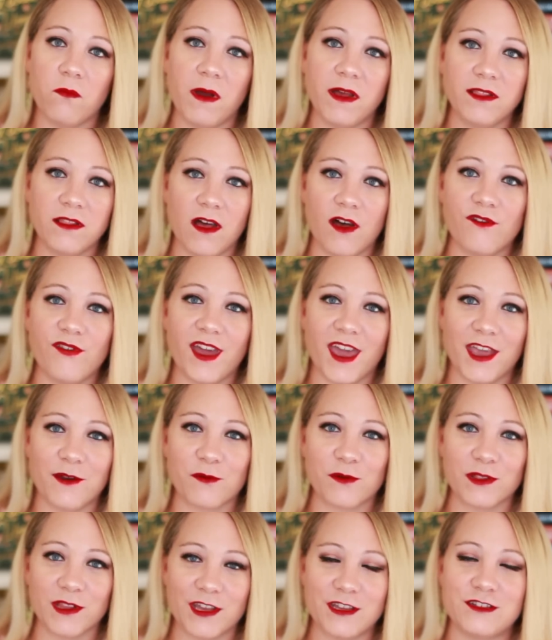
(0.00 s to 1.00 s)
my
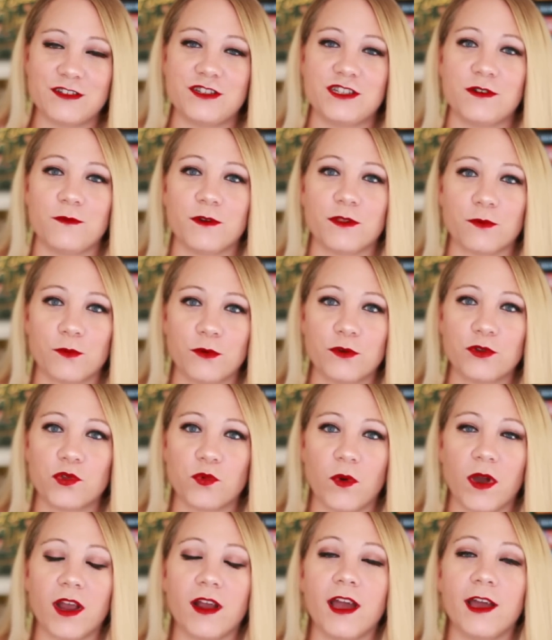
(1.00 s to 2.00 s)
love-hate relationship with
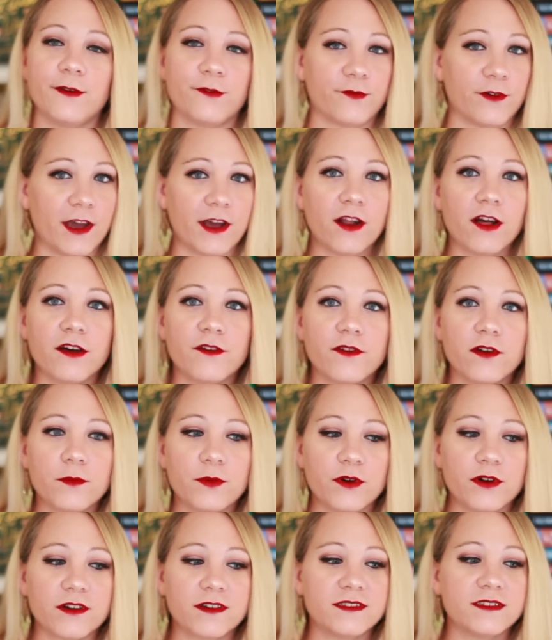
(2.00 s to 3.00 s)
Ruth Ware. I've read all of her
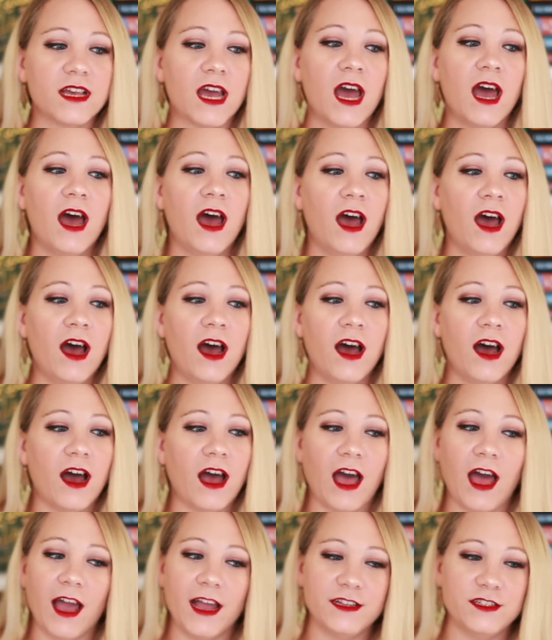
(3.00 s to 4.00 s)
books.
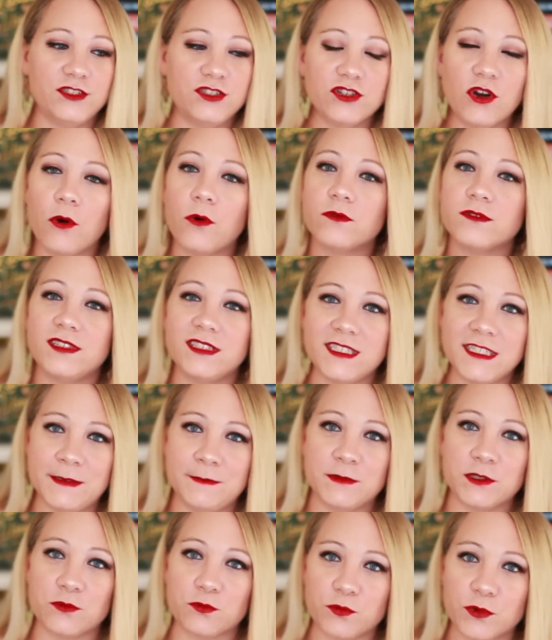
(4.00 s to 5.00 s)
I don't
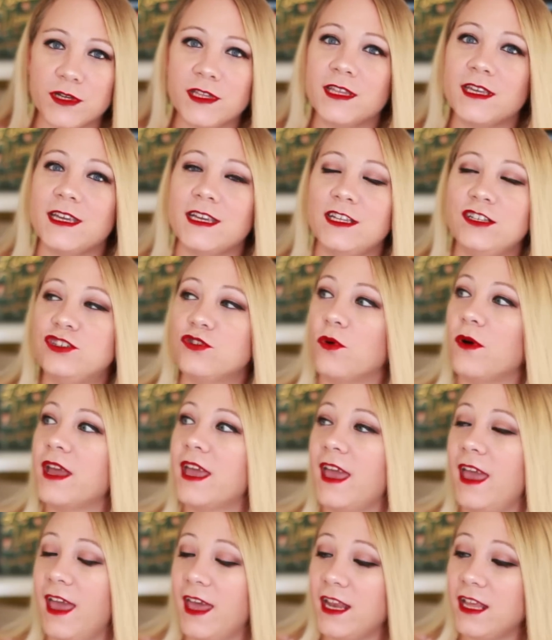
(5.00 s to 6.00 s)
seem to really
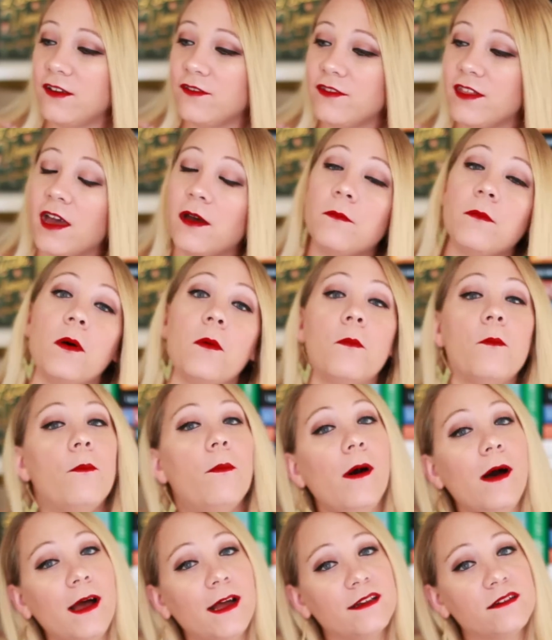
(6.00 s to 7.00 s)
enjoy any of them,
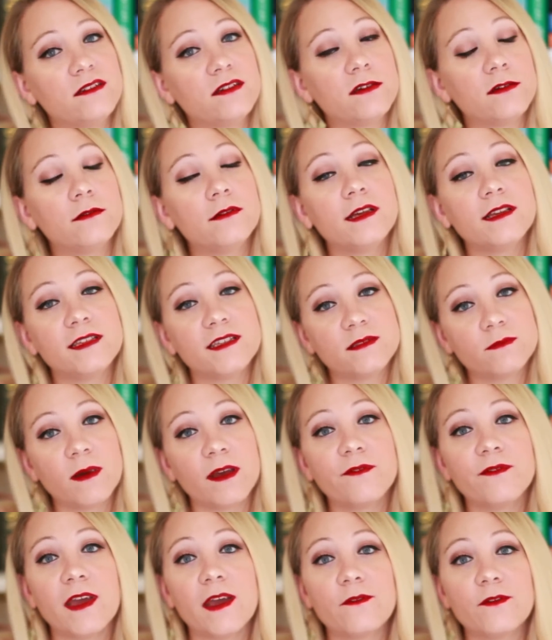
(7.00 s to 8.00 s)
but this is
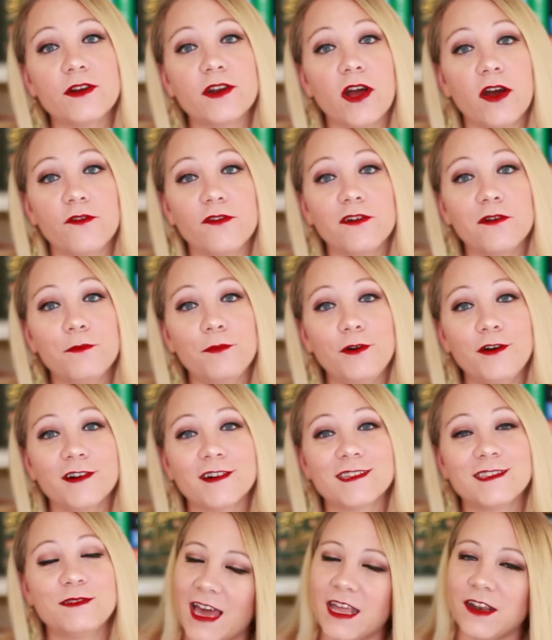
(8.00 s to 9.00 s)
my favorite of her
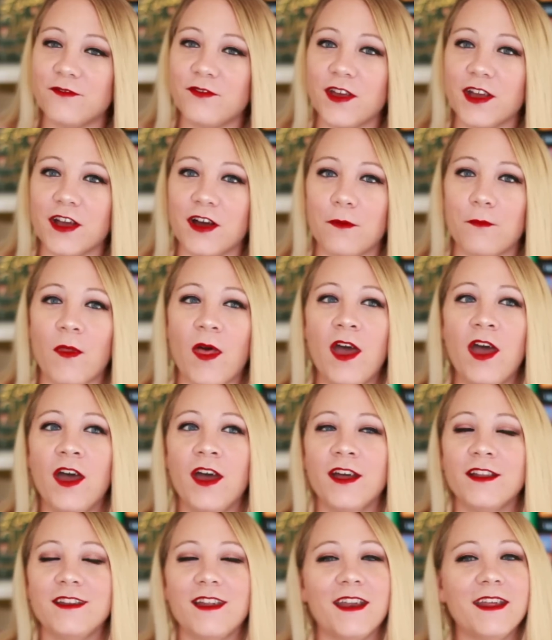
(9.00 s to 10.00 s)
books. Kind of like a,
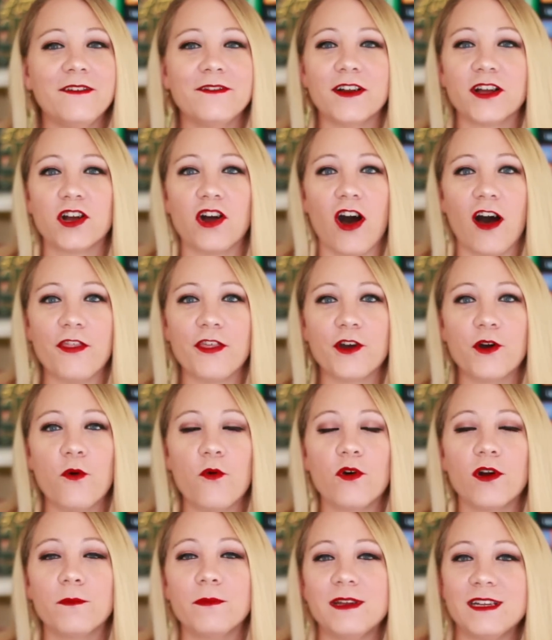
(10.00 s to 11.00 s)
not even a gothic
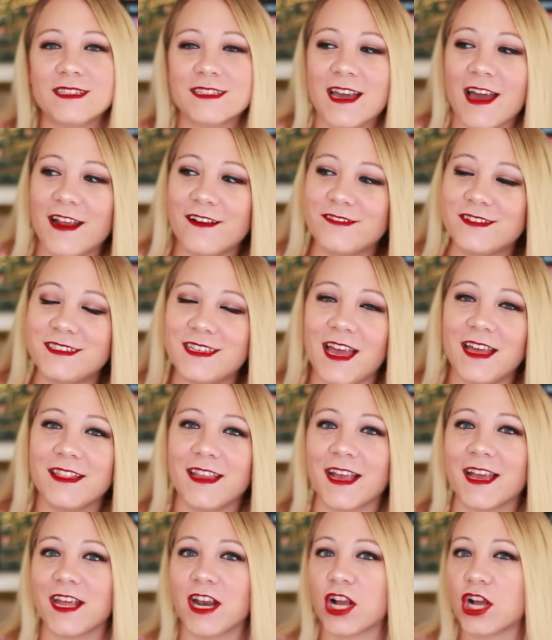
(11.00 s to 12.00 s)
horror, but it's kind of set in
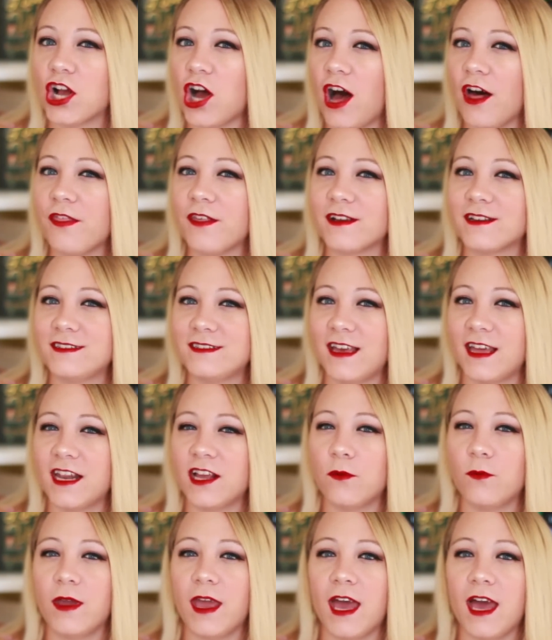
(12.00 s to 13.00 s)
like in a gothic
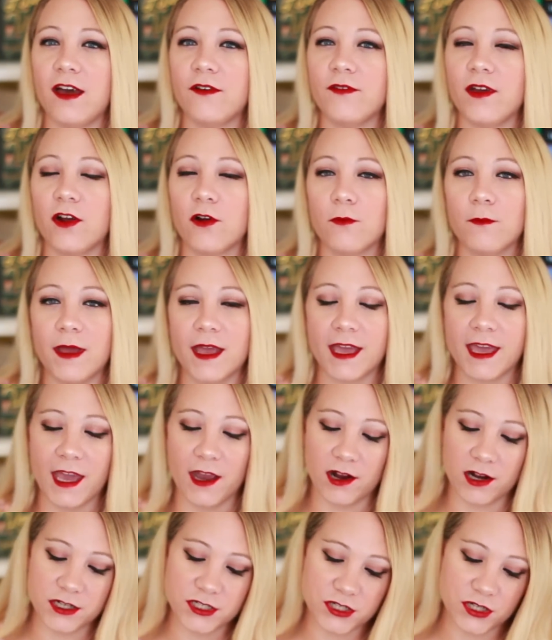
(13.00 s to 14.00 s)
setting. We have our main
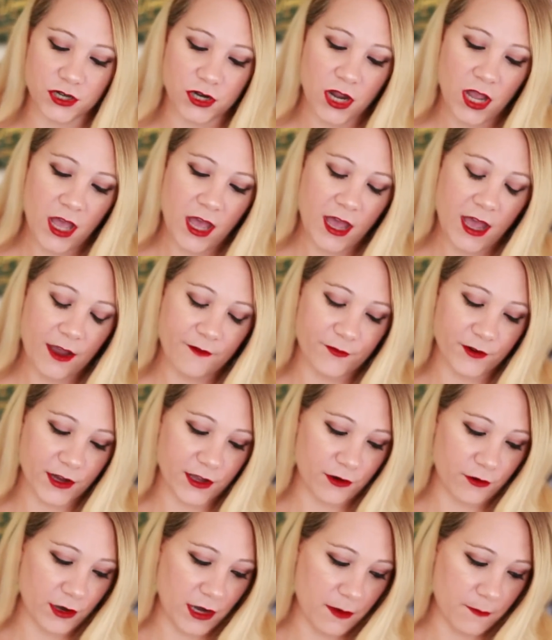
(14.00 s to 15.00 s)
character, I
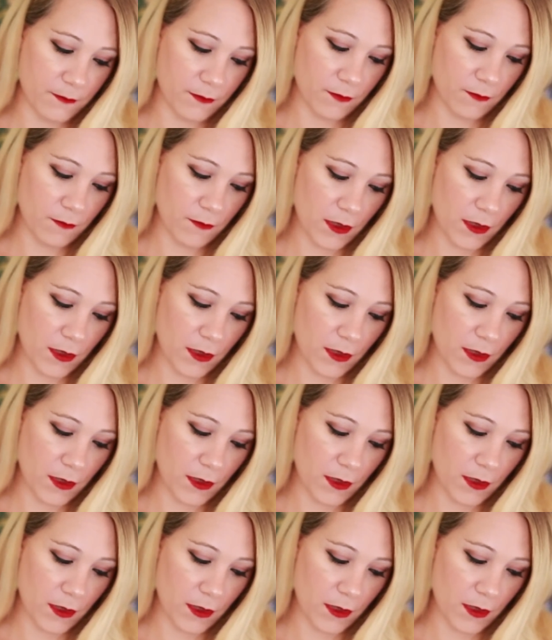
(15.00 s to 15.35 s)
forget her name,